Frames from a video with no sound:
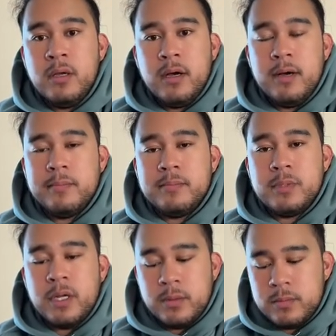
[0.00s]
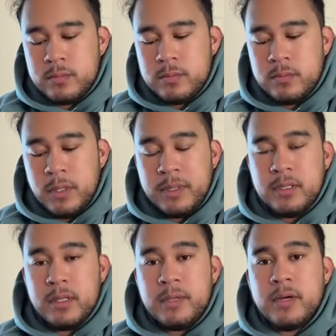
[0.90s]
let me
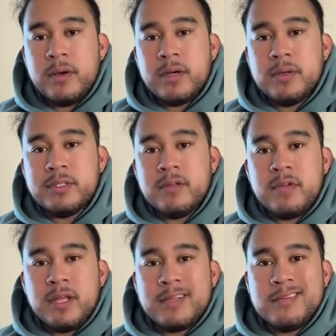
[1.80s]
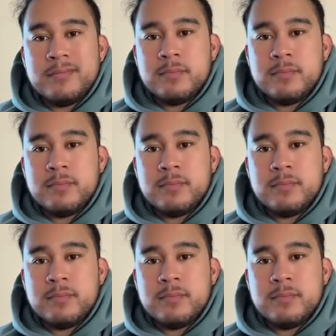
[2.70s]
know how it goes and if you liked it.